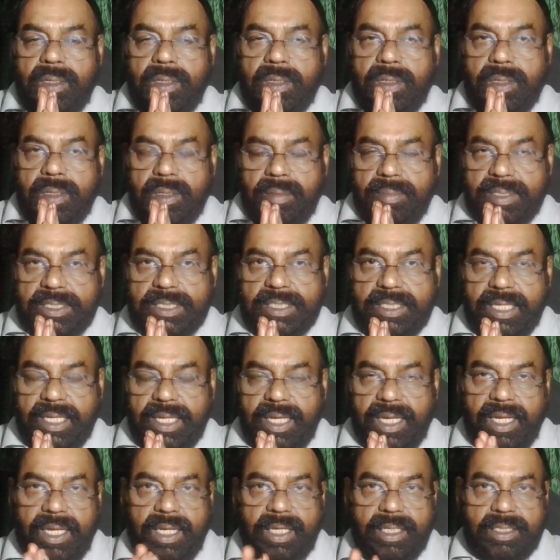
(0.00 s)

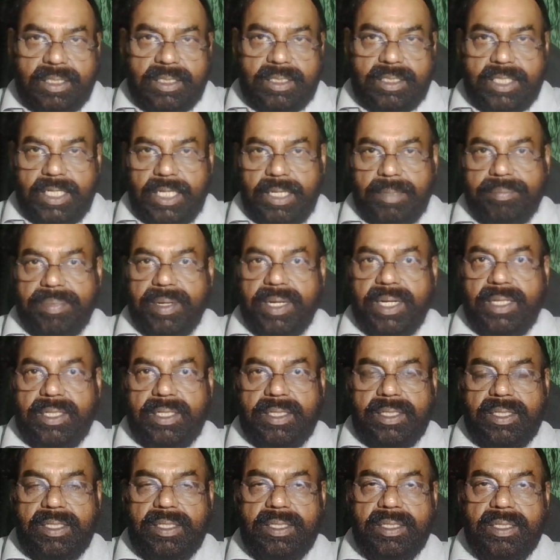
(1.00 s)
Namaste, Jai
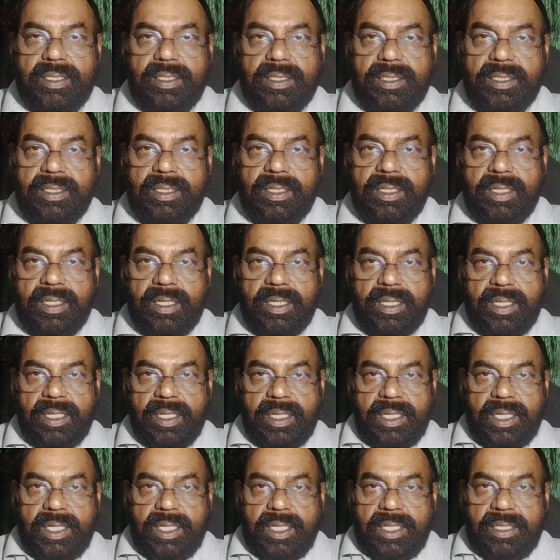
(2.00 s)
Bharat.
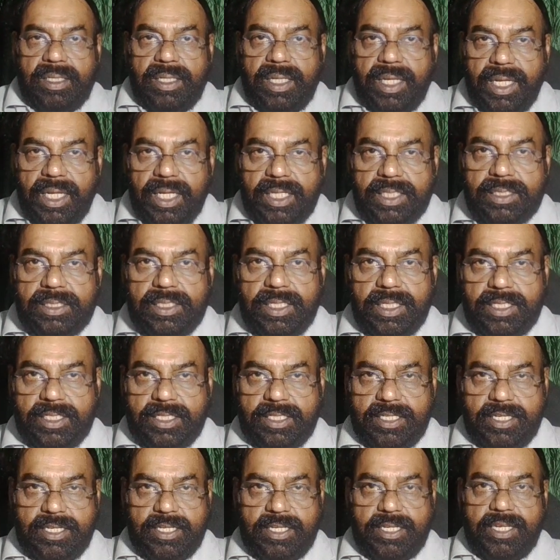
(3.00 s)
There is
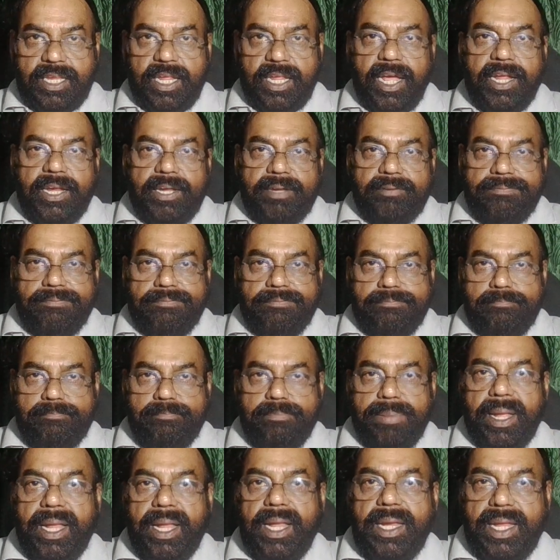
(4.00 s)
this Tariff
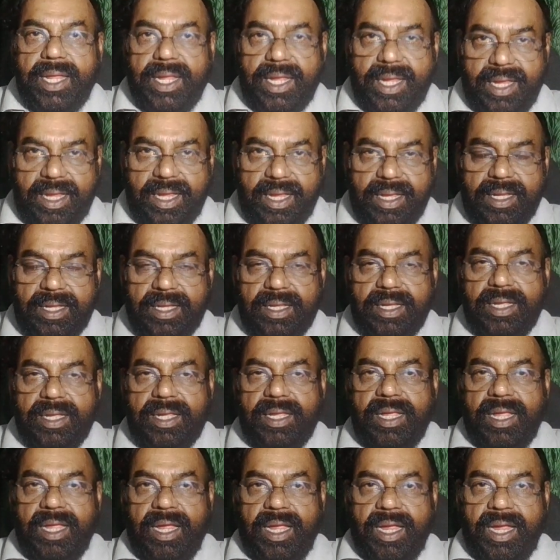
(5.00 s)
ballet
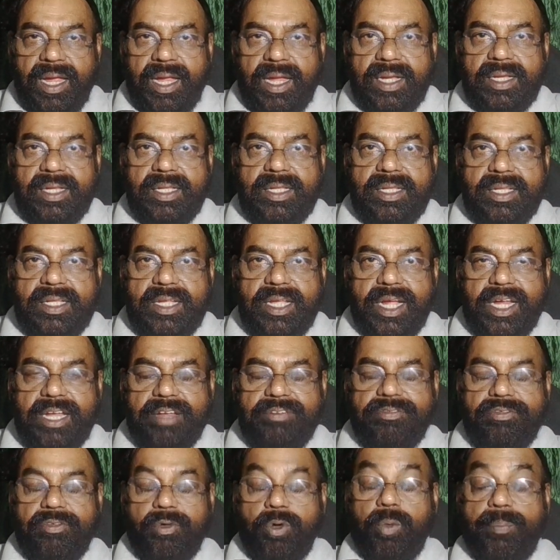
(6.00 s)
and
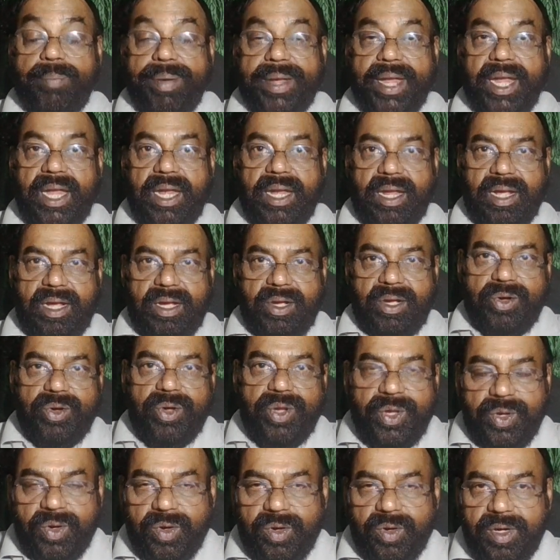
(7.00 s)
Tariff opera
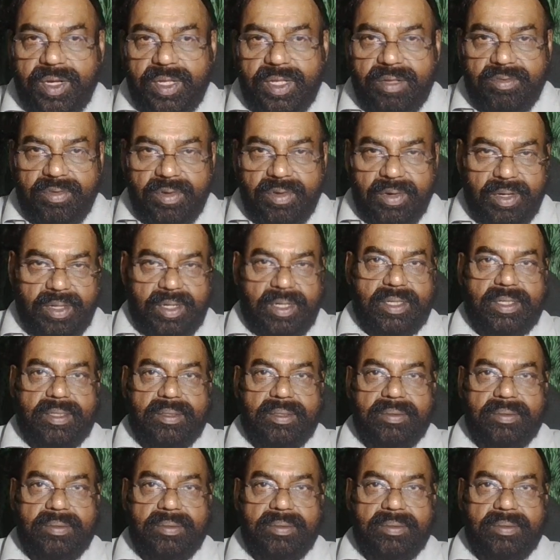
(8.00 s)
going on in the world.